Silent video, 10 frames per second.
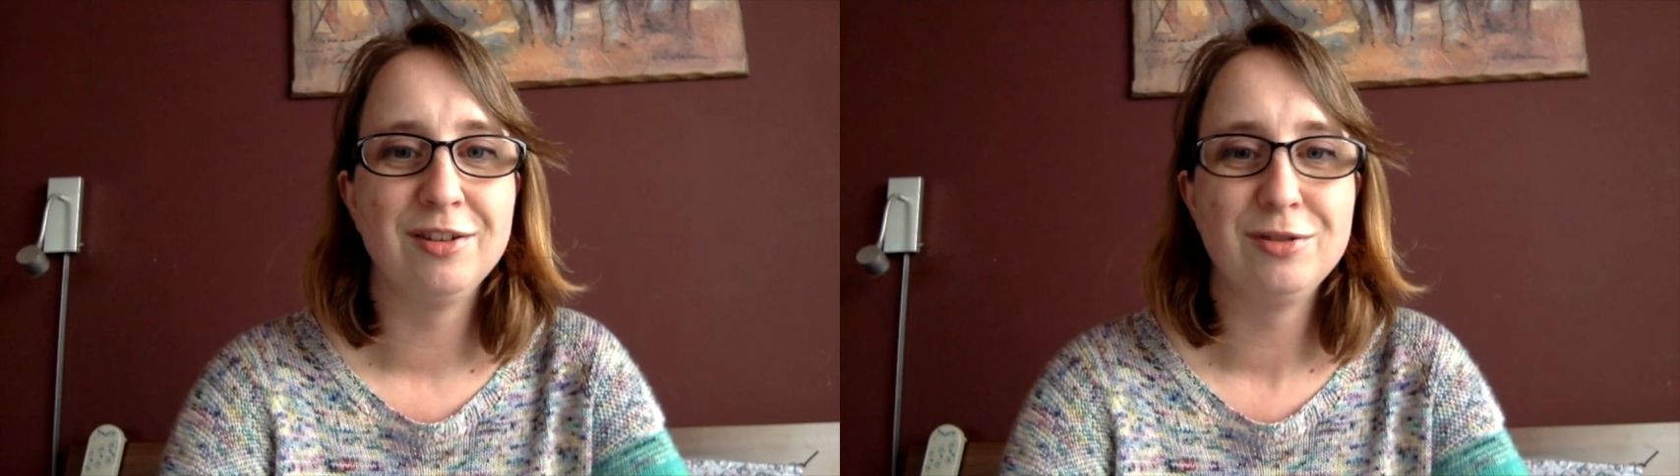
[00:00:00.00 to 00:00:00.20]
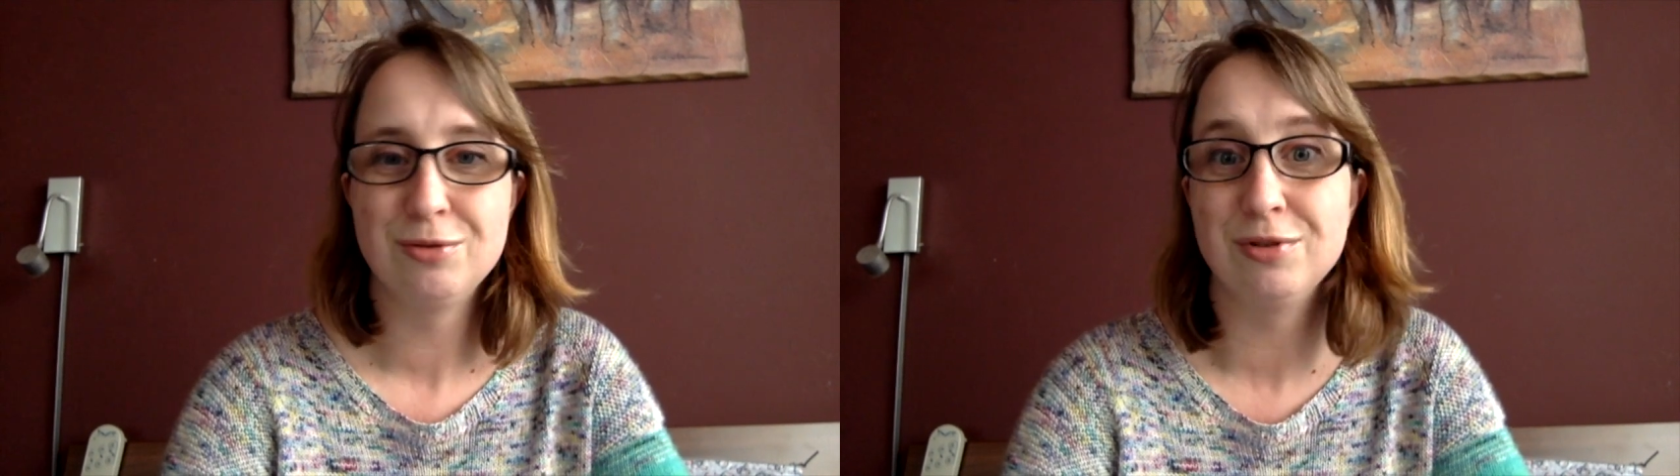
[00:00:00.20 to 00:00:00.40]

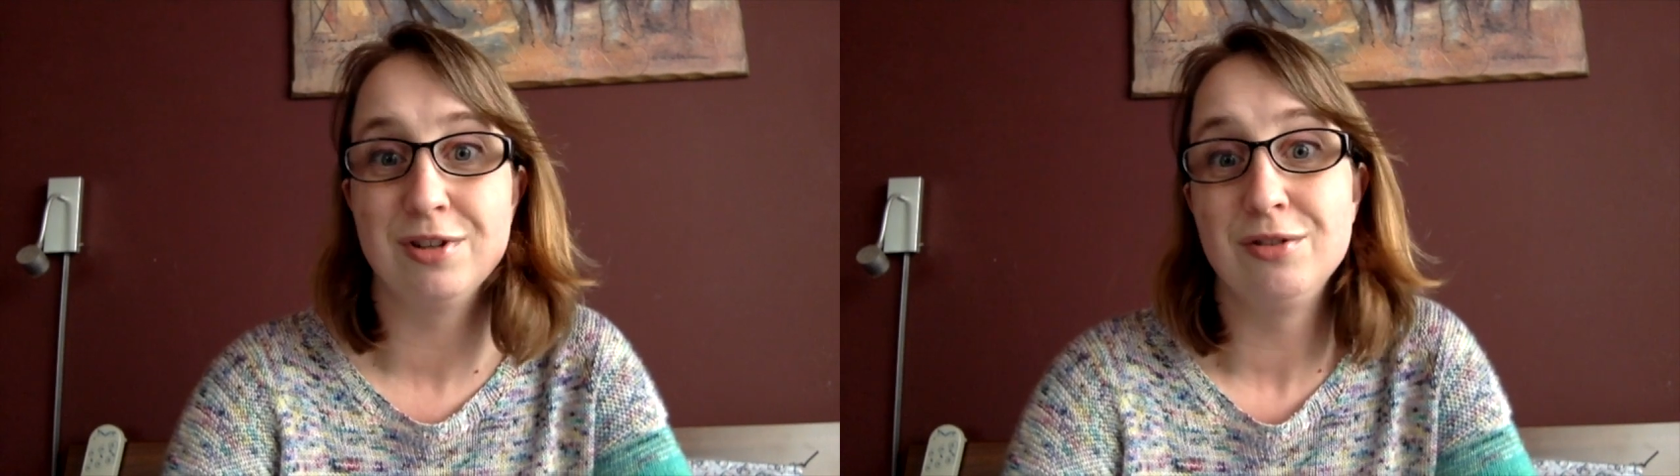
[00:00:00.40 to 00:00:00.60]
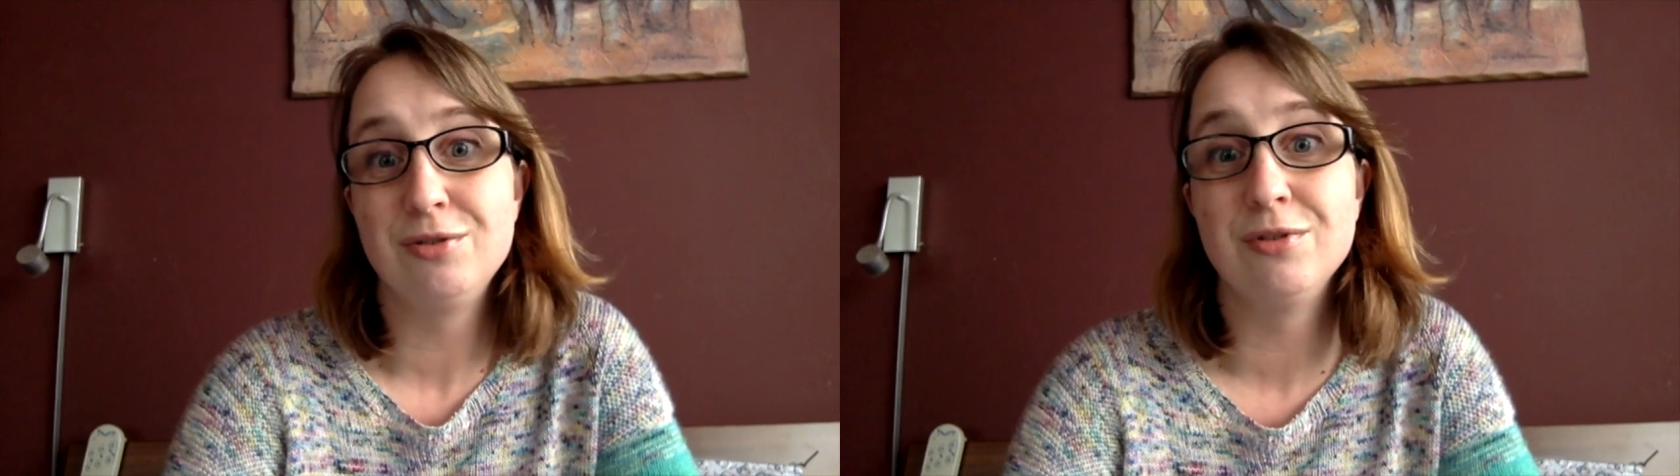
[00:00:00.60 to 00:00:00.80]

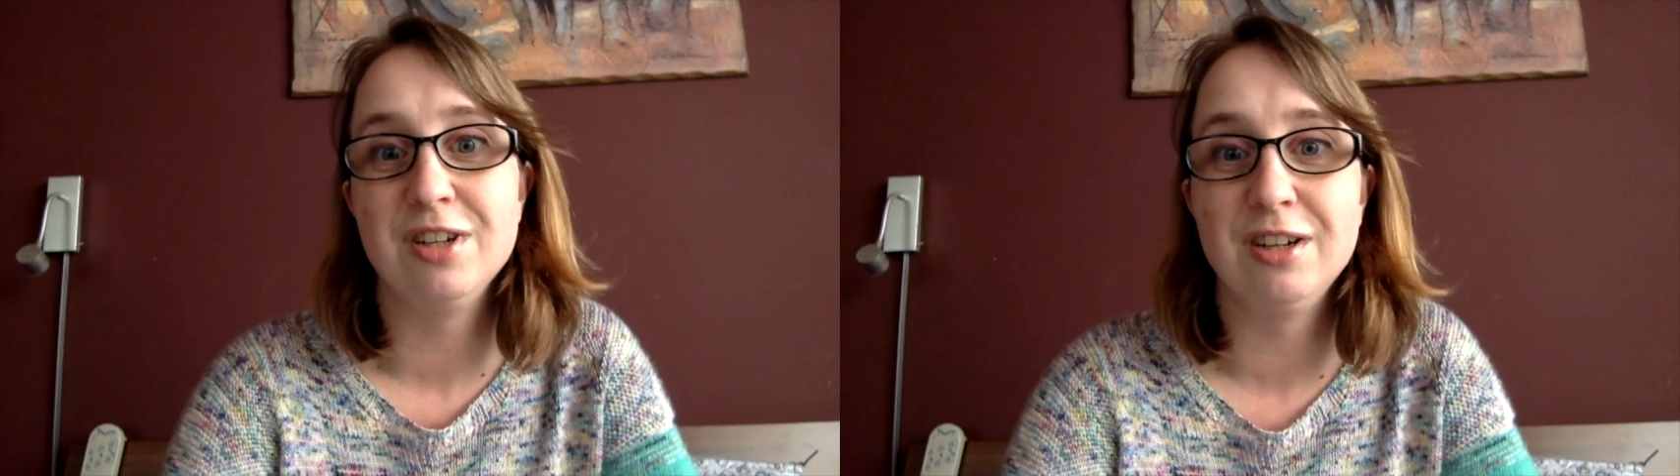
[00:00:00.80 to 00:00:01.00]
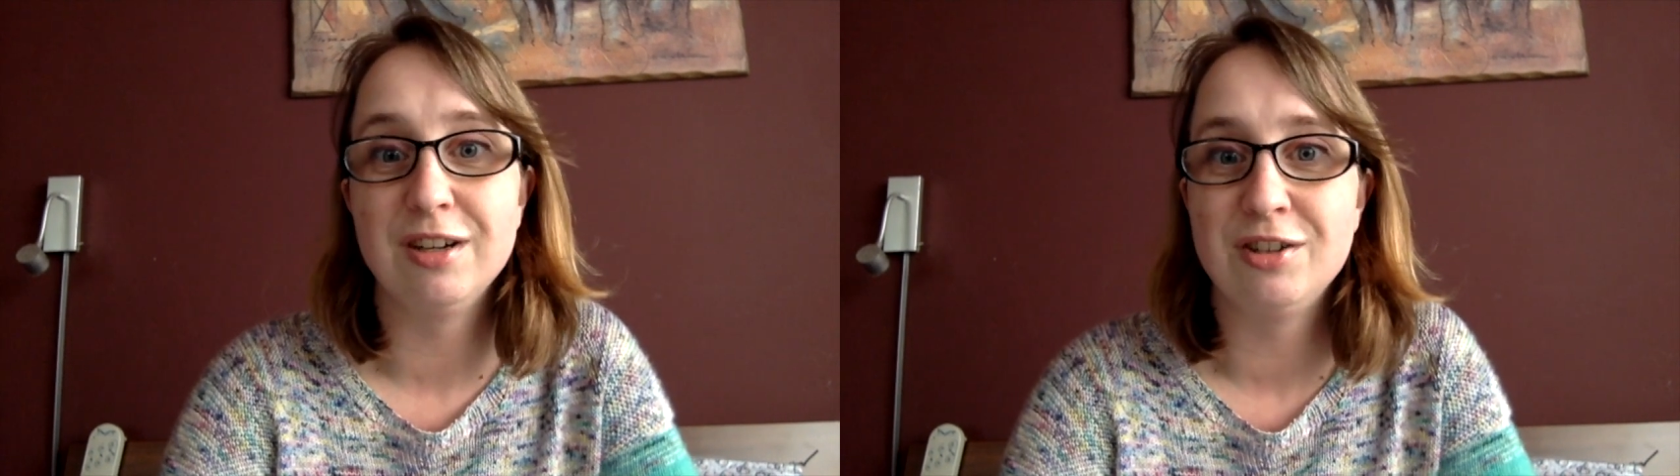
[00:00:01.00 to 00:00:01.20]
to an
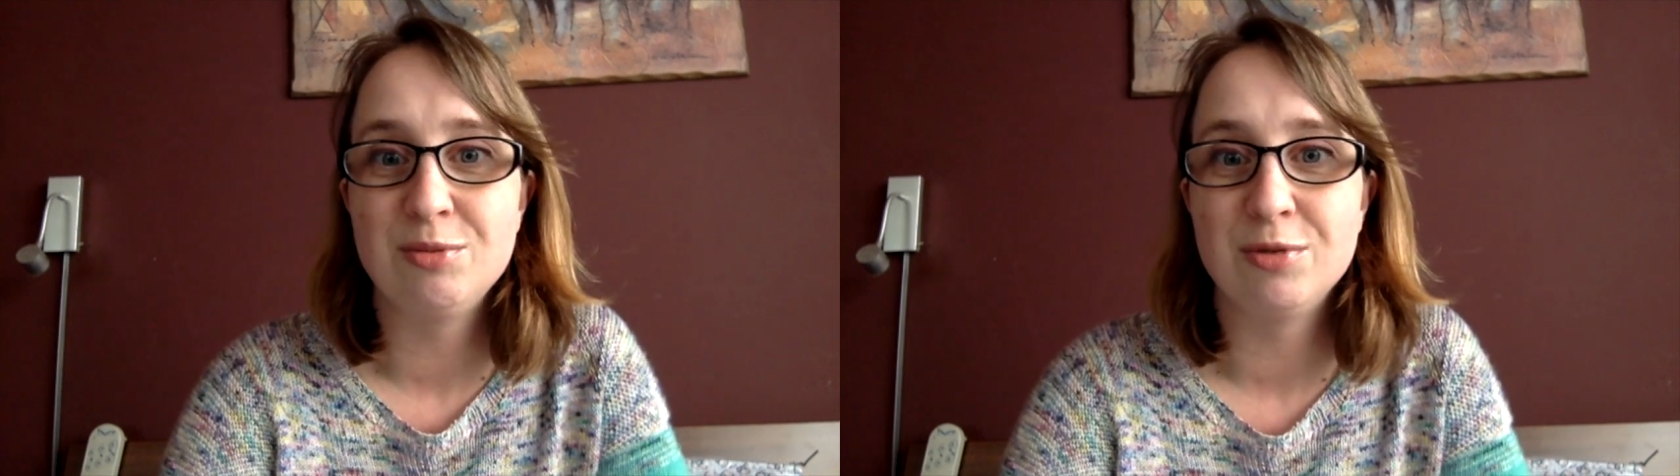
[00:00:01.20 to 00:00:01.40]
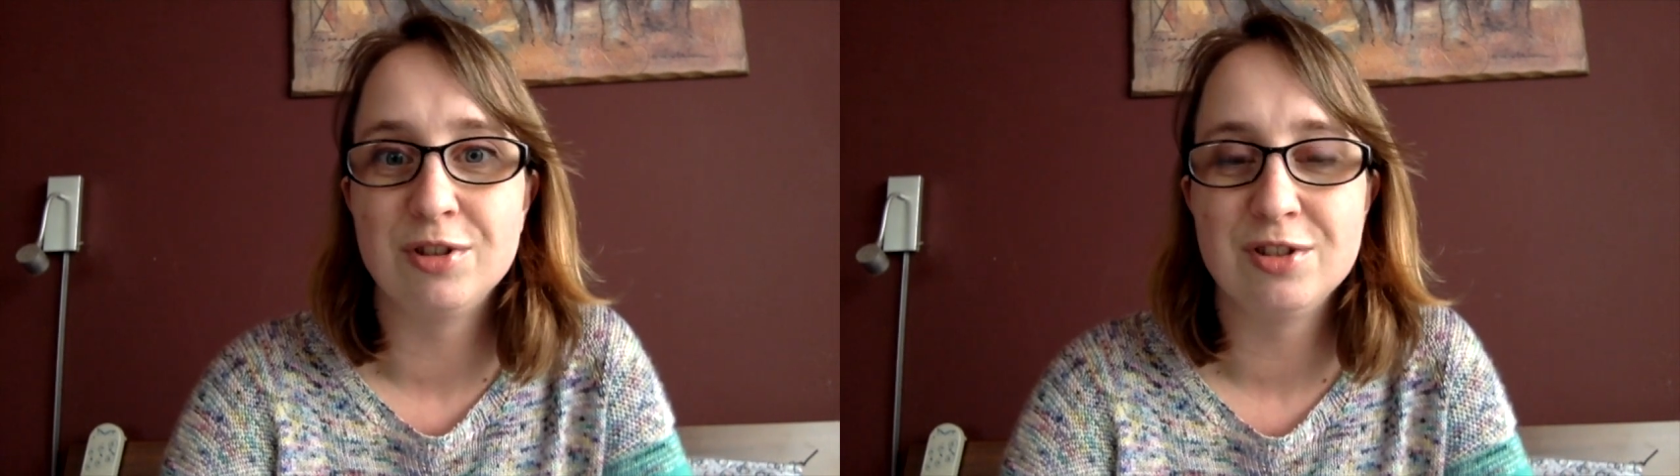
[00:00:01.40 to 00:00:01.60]

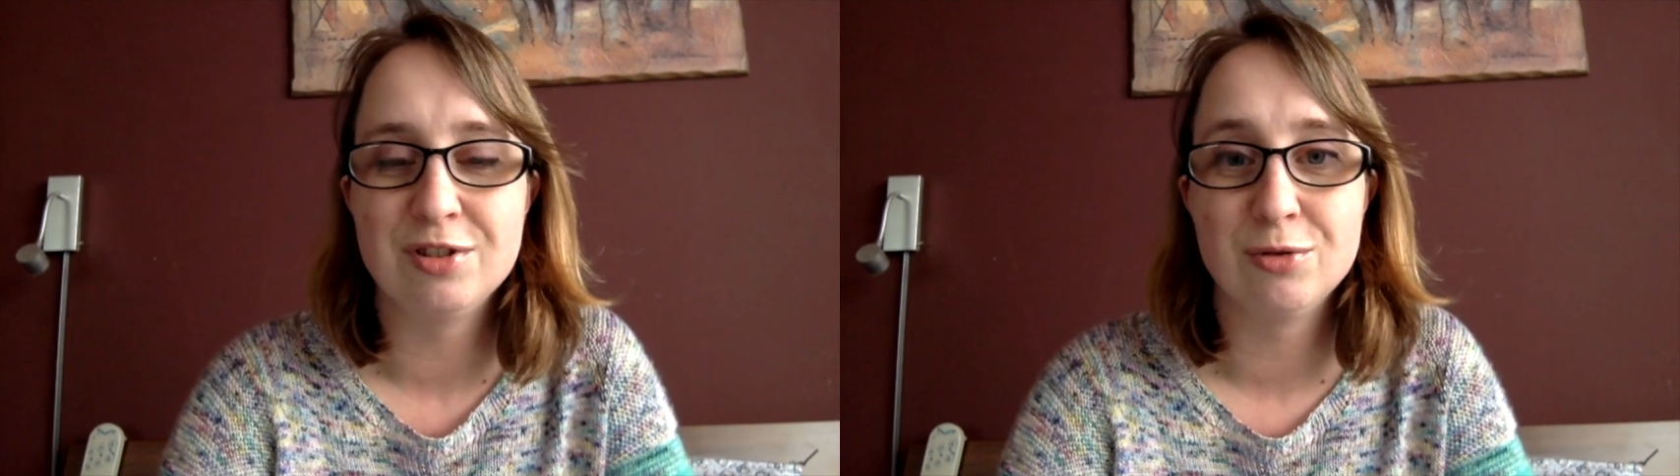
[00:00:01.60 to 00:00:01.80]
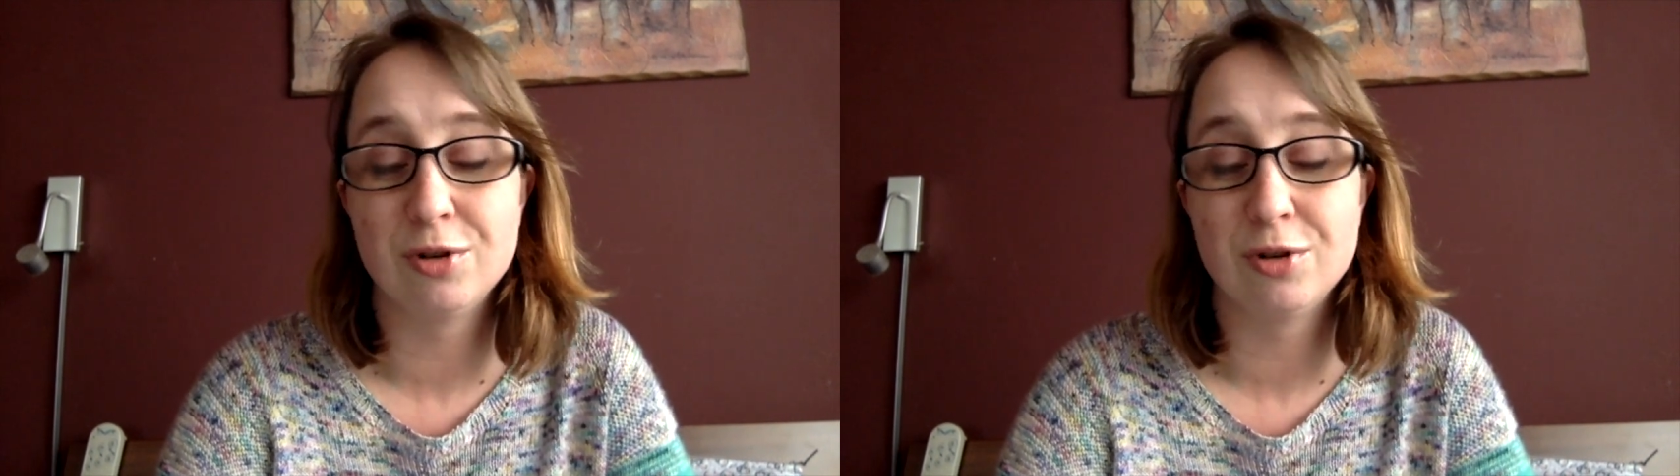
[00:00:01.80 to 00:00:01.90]
English person